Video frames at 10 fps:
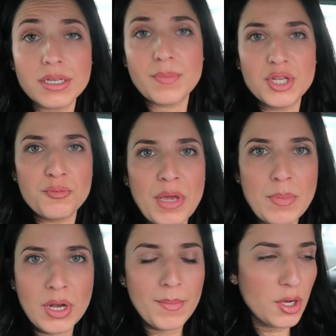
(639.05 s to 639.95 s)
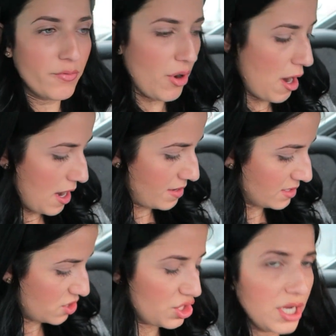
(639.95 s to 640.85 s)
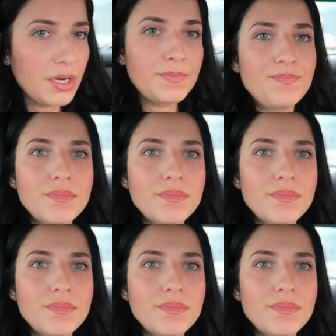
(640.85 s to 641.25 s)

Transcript: It's a bunch of people coming over our house this year.